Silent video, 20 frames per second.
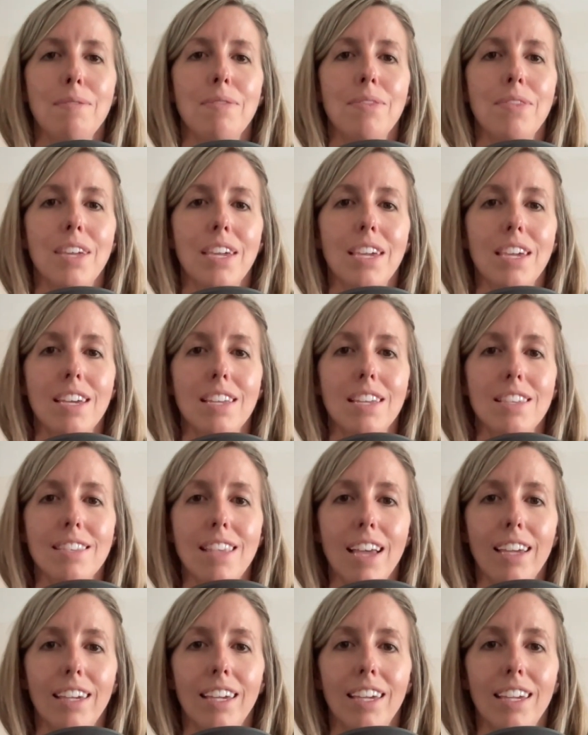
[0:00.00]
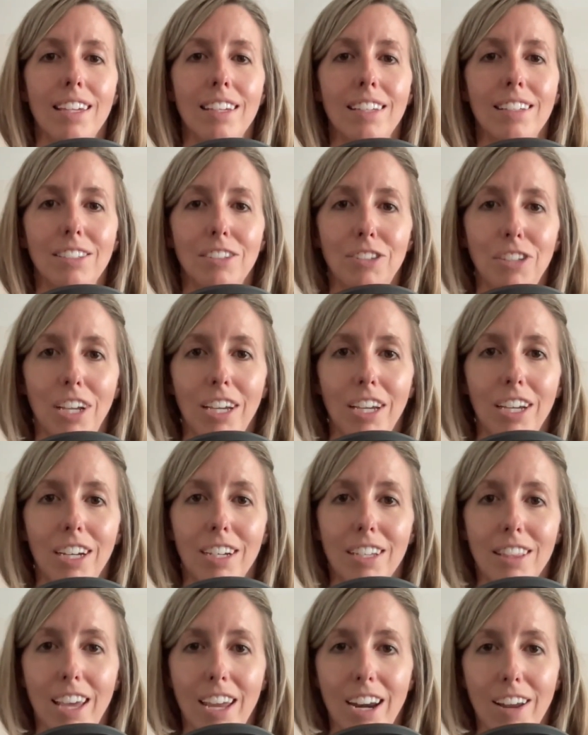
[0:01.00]
The second
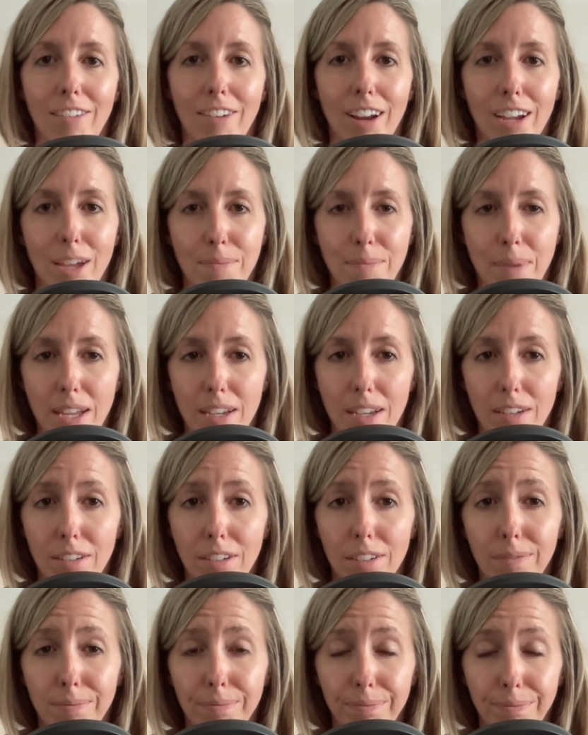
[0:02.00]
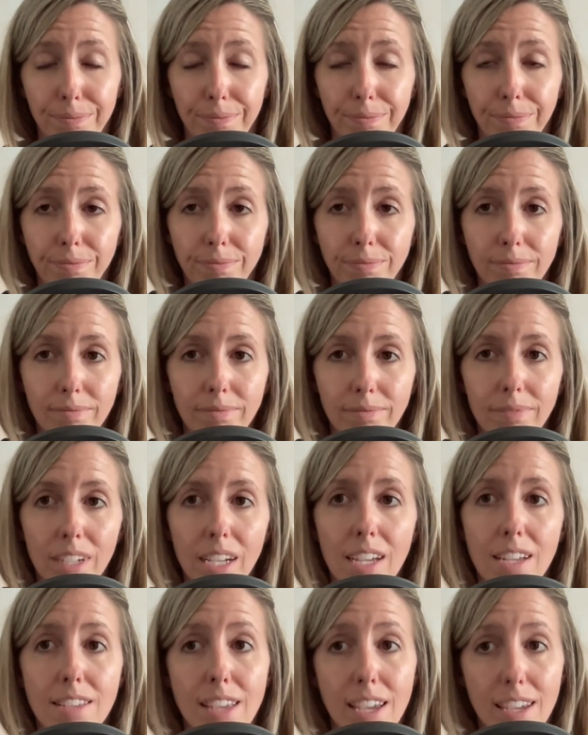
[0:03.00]
chair that I recommend
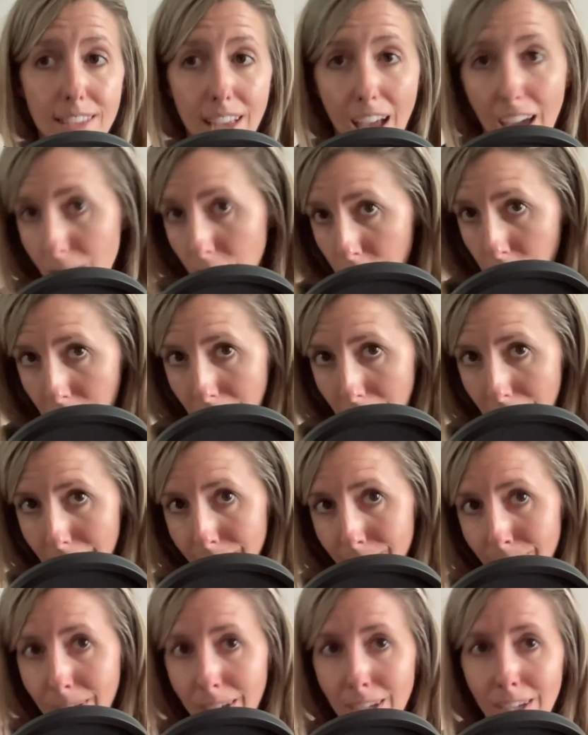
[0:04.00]
is a saddle chair.